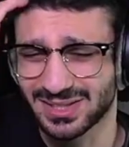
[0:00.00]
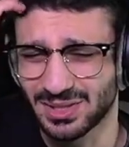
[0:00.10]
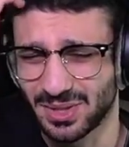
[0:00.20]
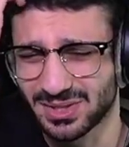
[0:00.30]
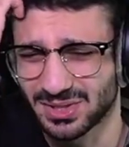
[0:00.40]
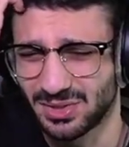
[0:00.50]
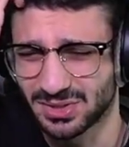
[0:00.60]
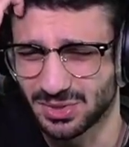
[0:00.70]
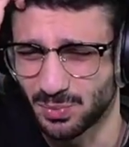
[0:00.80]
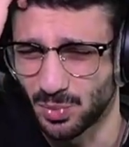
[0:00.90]
I wanted to go
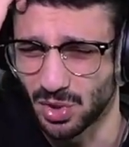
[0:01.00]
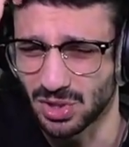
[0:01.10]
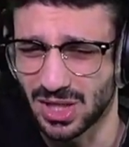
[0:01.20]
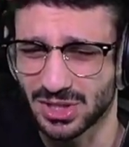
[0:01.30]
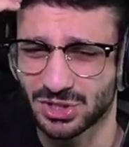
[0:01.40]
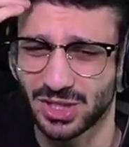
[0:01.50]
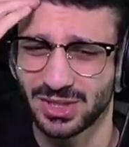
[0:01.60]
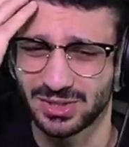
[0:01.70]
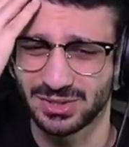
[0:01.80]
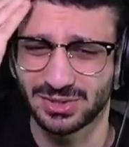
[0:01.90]
into Warlock changes.